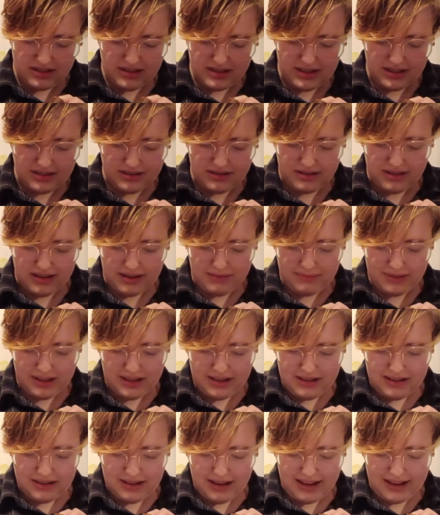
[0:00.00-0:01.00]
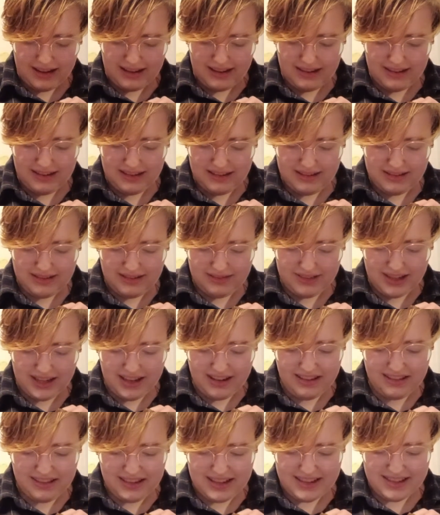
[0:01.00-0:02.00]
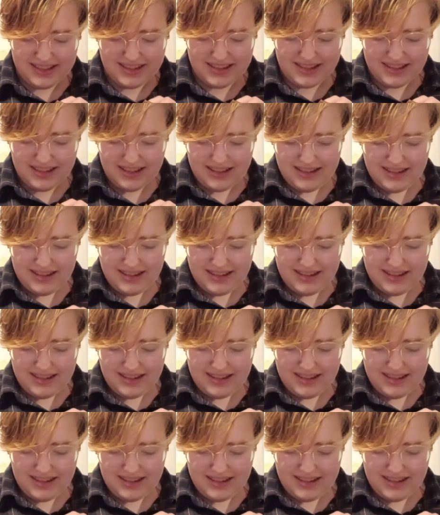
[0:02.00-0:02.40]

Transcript: says her name. Regardless,